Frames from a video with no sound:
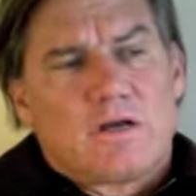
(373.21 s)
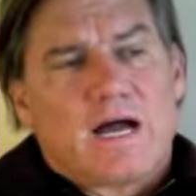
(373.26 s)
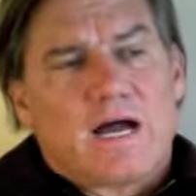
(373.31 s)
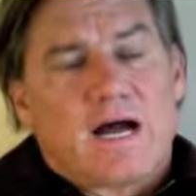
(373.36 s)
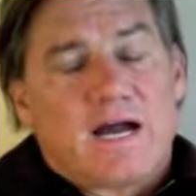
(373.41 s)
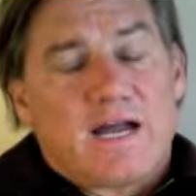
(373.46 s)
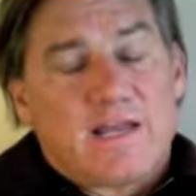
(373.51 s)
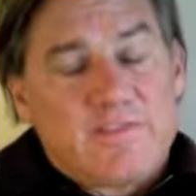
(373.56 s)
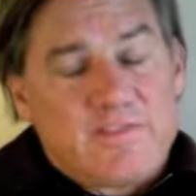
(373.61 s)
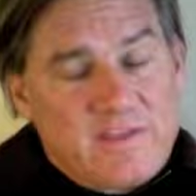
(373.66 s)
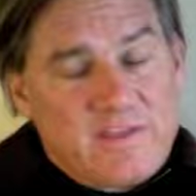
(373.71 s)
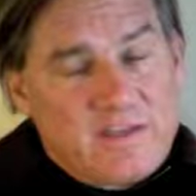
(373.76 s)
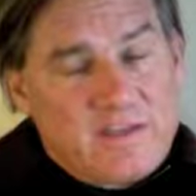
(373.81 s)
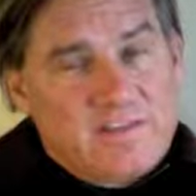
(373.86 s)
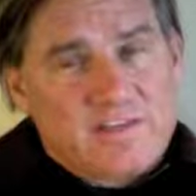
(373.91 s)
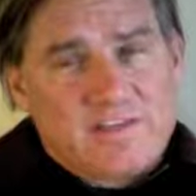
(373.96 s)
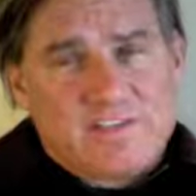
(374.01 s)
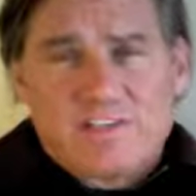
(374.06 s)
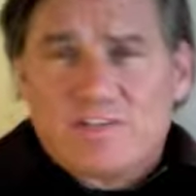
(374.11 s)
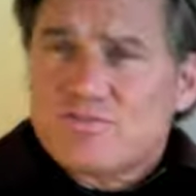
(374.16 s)
I think
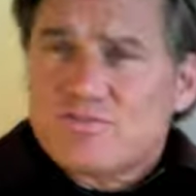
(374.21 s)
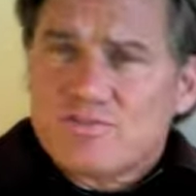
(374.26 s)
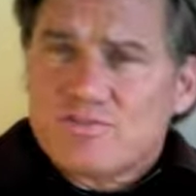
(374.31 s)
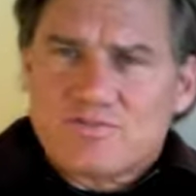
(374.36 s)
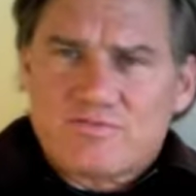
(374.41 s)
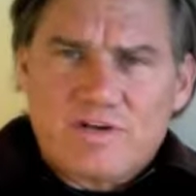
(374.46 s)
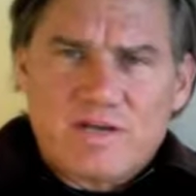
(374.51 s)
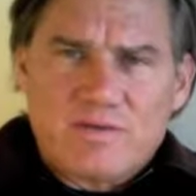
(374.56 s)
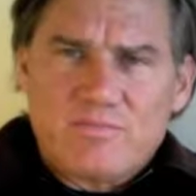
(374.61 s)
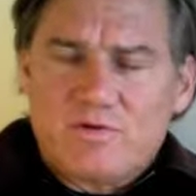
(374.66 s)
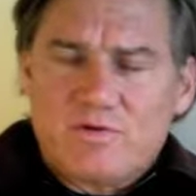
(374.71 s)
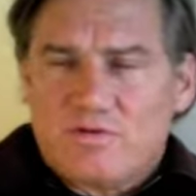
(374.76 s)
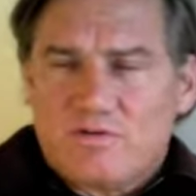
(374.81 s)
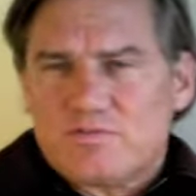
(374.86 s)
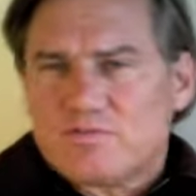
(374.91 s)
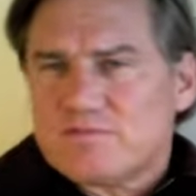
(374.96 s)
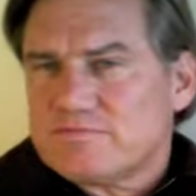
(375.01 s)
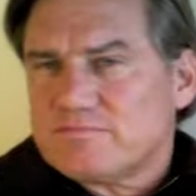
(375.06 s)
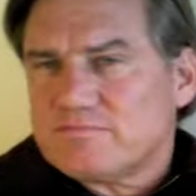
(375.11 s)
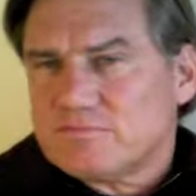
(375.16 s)
these interest rate
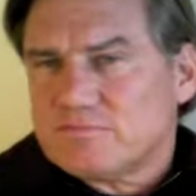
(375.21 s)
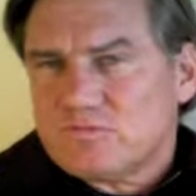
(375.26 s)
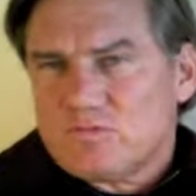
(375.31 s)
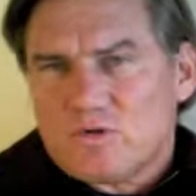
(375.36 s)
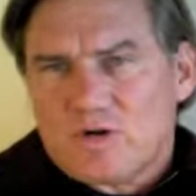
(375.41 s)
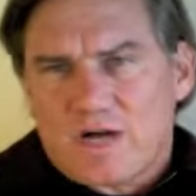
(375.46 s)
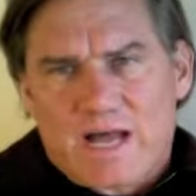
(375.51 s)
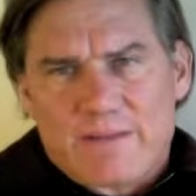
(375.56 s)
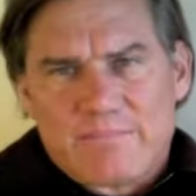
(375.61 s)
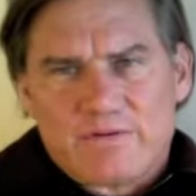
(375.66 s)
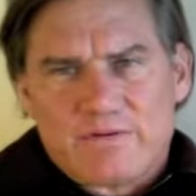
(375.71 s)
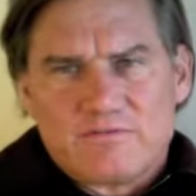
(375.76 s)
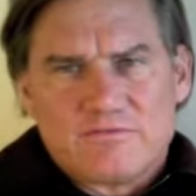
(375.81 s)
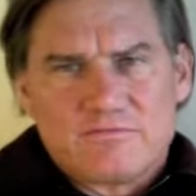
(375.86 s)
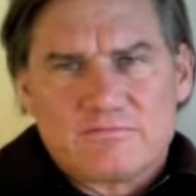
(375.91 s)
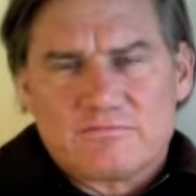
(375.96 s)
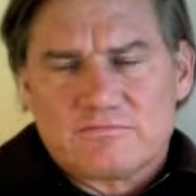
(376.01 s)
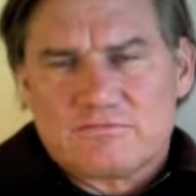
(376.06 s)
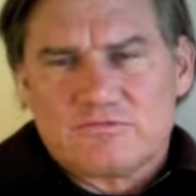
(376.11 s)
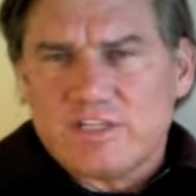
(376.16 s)
moves will
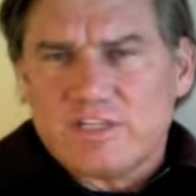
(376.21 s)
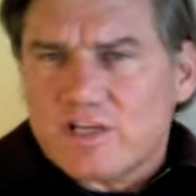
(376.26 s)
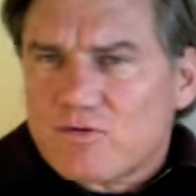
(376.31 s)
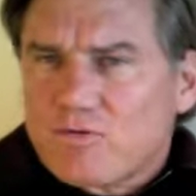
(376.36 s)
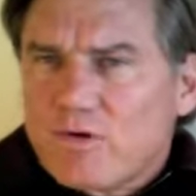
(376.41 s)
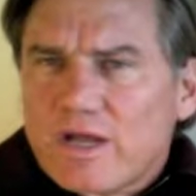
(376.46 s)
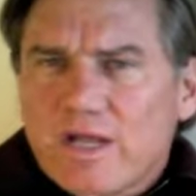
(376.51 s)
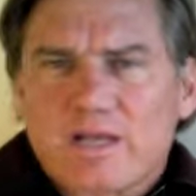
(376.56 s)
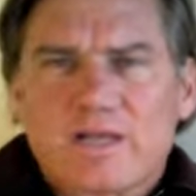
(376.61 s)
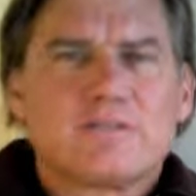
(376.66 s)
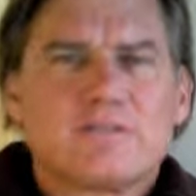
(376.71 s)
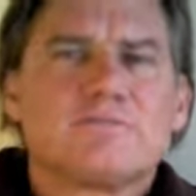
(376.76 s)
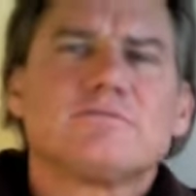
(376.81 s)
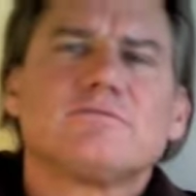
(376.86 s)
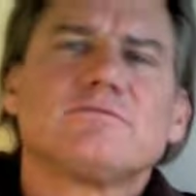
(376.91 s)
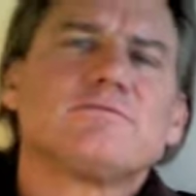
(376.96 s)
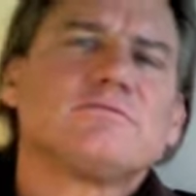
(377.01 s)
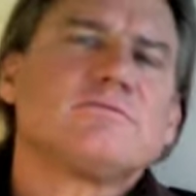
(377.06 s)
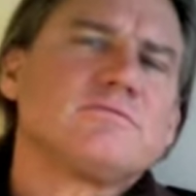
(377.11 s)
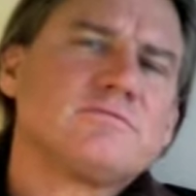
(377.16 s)
happen really quick.
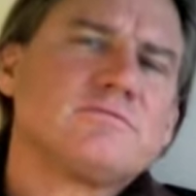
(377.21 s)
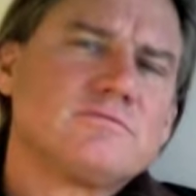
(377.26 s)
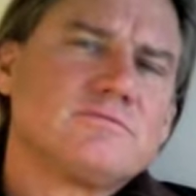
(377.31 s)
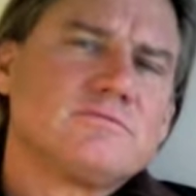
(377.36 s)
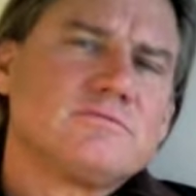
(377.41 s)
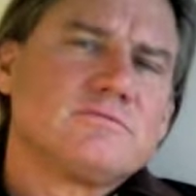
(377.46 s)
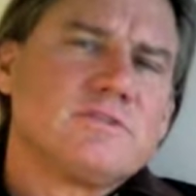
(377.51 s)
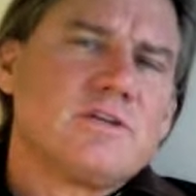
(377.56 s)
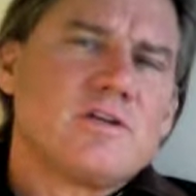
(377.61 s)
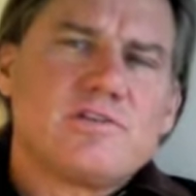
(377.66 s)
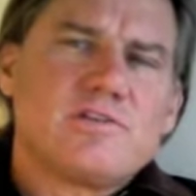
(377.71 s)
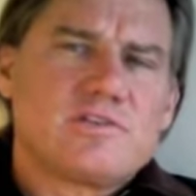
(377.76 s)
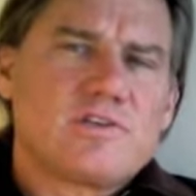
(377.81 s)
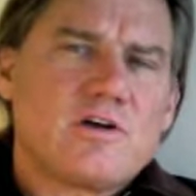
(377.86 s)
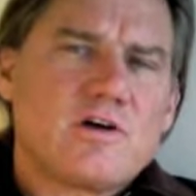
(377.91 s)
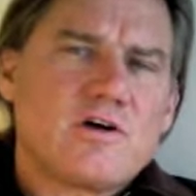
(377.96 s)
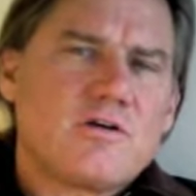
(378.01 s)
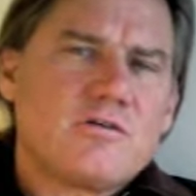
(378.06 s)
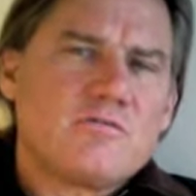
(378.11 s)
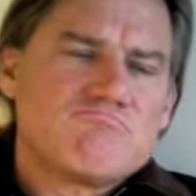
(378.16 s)

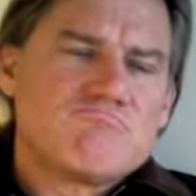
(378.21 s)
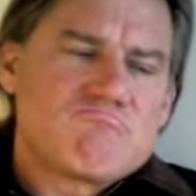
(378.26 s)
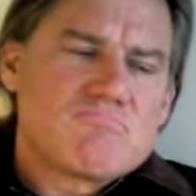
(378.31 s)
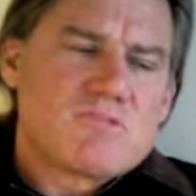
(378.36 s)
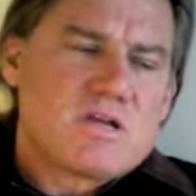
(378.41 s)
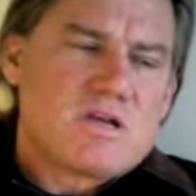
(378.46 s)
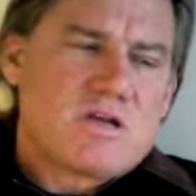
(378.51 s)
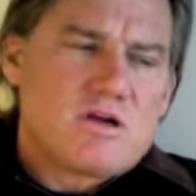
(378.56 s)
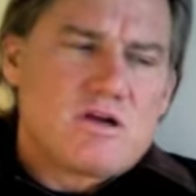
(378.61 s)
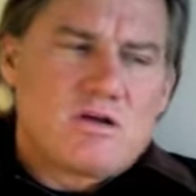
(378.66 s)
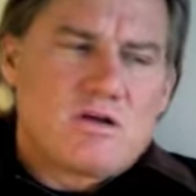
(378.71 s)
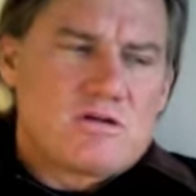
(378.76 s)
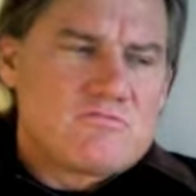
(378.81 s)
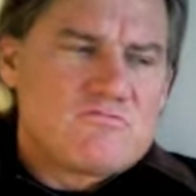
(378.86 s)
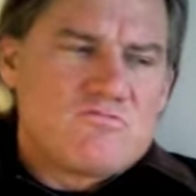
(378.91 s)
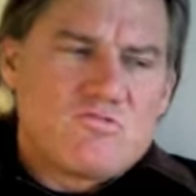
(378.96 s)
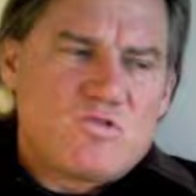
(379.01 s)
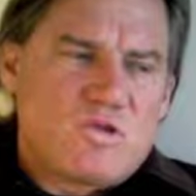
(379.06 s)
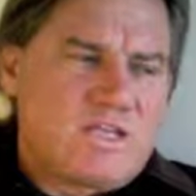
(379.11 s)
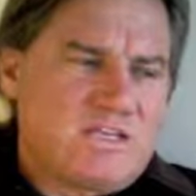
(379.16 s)
So
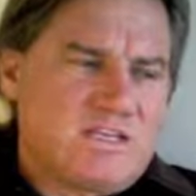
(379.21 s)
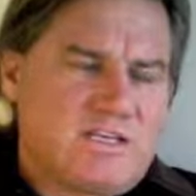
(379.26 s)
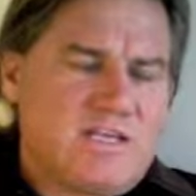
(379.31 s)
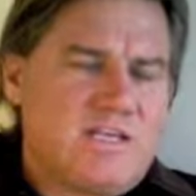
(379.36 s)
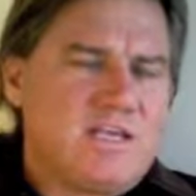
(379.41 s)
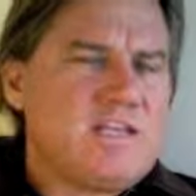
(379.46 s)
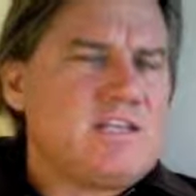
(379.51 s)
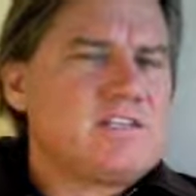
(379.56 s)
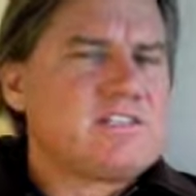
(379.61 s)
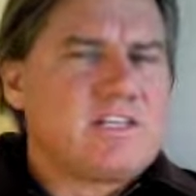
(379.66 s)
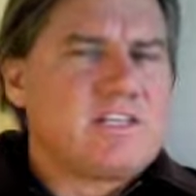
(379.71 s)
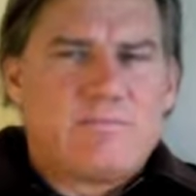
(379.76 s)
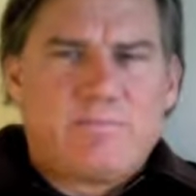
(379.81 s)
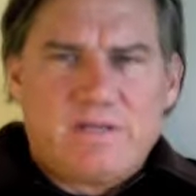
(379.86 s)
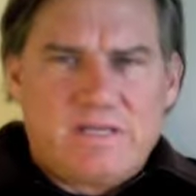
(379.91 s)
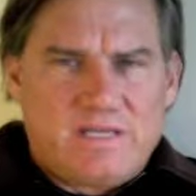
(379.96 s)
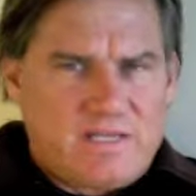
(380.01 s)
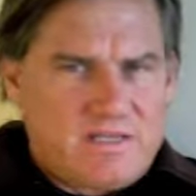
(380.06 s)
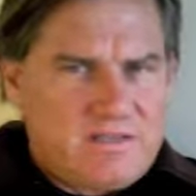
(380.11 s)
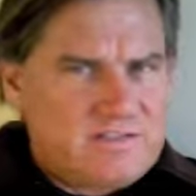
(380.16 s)
we could easily
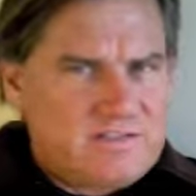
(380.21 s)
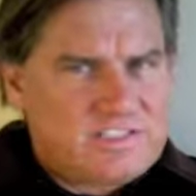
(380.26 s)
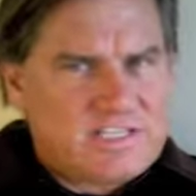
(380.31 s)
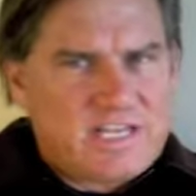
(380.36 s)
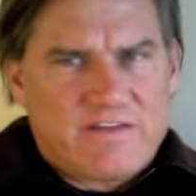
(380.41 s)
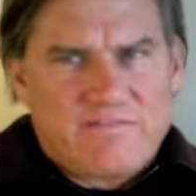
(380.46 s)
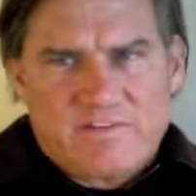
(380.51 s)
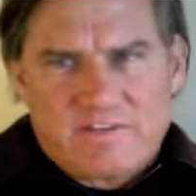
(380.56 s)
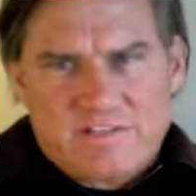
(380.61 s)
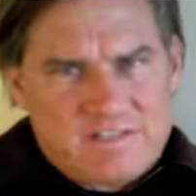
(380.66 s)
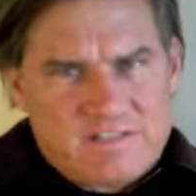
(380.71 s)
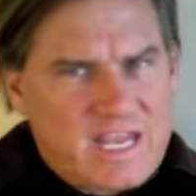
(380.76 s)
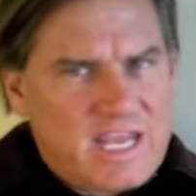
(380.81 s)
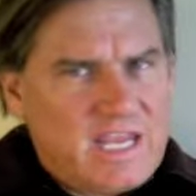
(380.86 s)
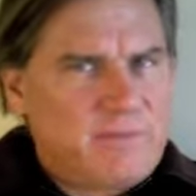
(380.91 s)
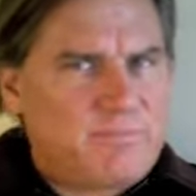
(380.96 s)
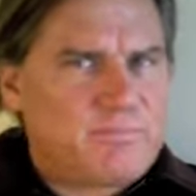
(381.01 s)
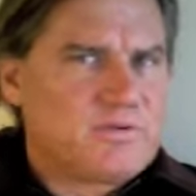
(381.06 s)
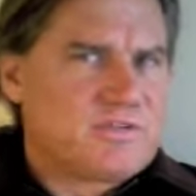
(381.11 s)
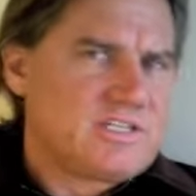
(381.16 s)
be 7-8%
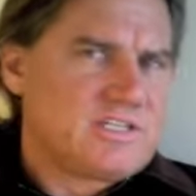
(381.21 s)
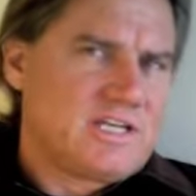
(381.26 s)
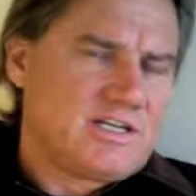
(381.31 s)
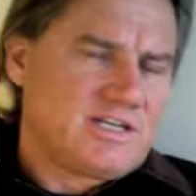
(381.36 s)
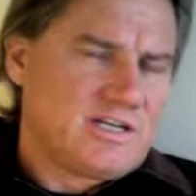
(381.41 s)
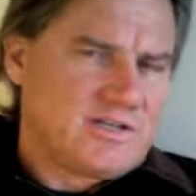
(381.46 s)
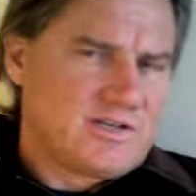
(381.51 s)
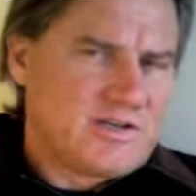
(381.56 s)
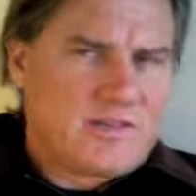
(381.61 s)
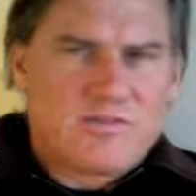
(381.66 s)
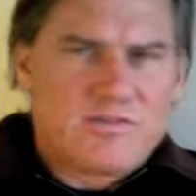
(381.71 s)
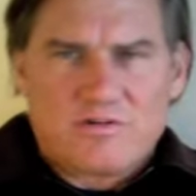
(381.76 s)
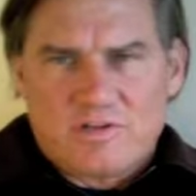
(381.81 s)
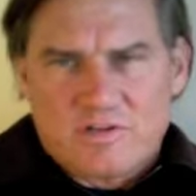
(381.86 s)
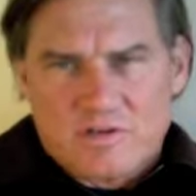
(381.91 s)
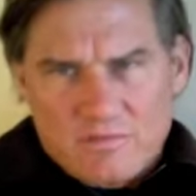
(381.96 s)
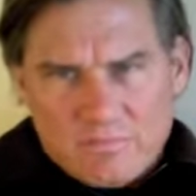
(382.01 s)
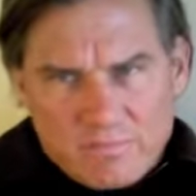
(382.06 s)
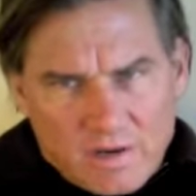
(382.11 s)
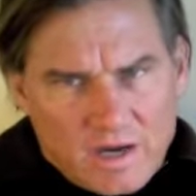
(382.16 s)
on the
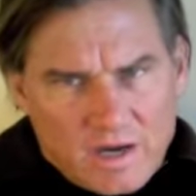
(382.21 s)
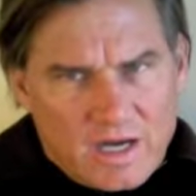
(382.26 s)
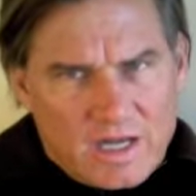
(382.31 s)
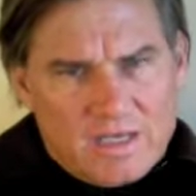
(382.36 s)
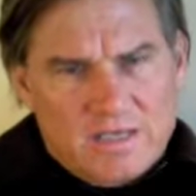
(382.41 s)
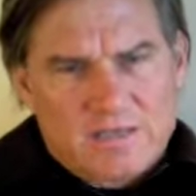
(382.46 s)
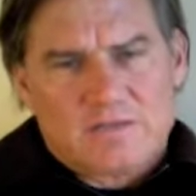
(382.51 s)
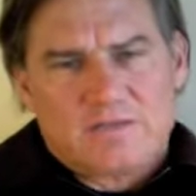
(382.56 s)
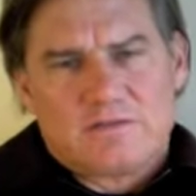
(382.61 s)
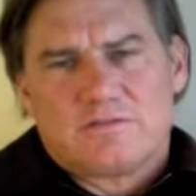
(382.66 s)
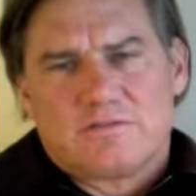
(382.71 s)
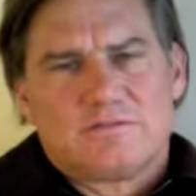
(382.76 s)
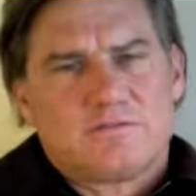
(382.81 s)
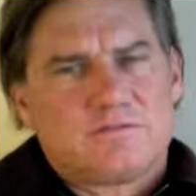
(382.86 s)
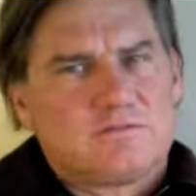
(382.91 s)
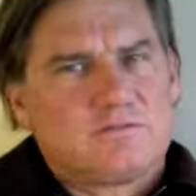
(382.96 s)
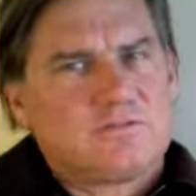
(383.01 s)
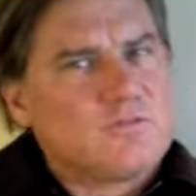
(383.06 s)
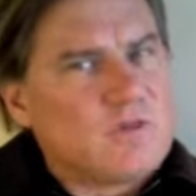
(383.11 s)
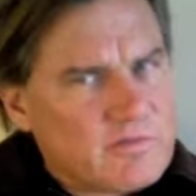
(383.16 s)
30-year bond
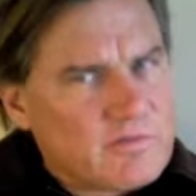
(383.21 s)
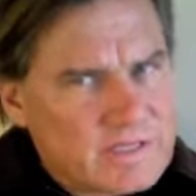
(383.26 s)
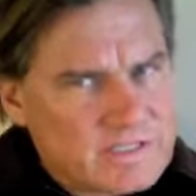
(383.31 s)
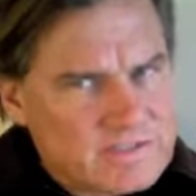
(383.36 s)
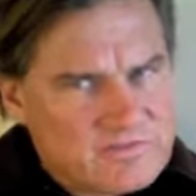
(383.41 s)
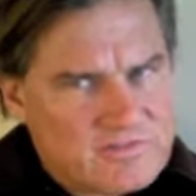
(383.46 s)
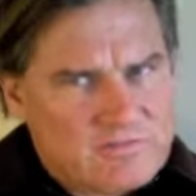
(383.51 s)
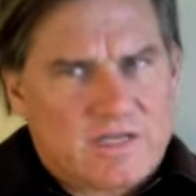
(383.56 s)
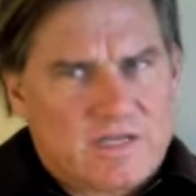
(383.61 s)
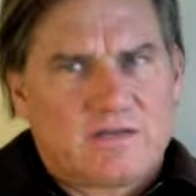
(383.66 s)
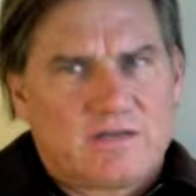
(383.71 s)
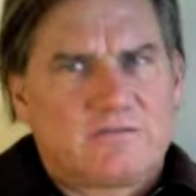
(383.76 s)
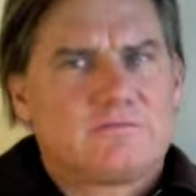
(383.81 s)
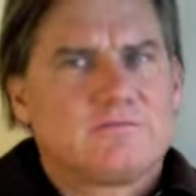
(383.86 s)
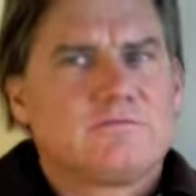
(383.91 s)
12 months from now.